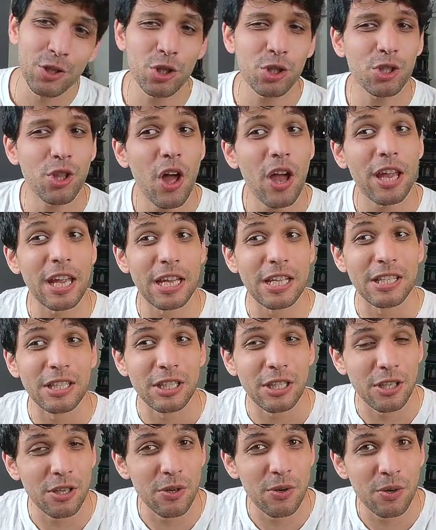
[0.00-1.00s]
just like in
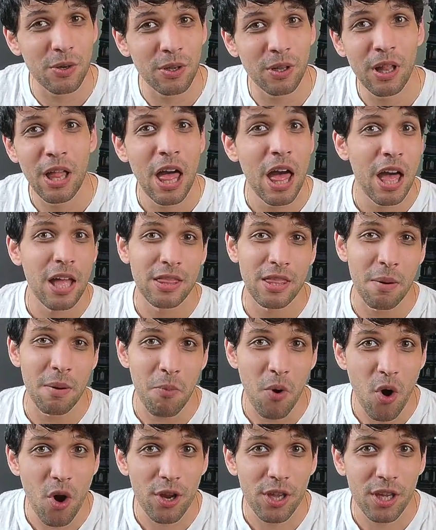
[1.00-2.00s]
school, the
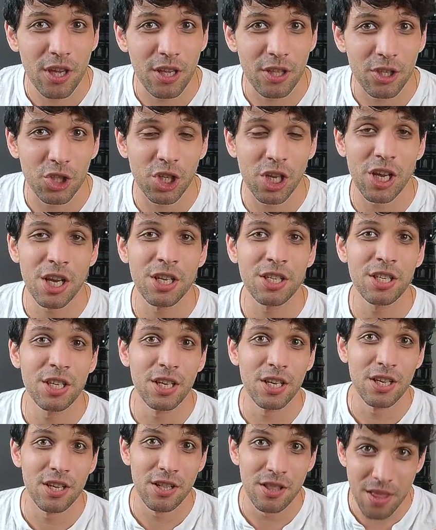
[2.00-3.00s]
more you can cheat,
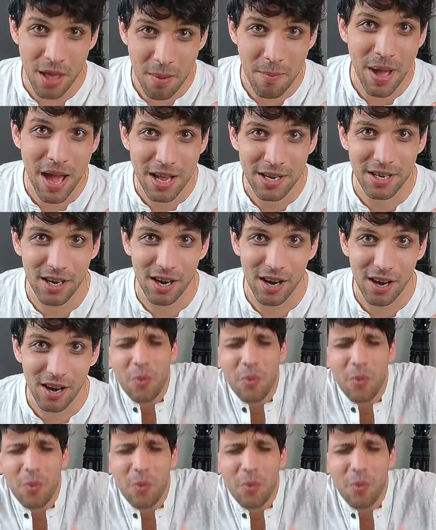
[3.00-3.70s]
the better. So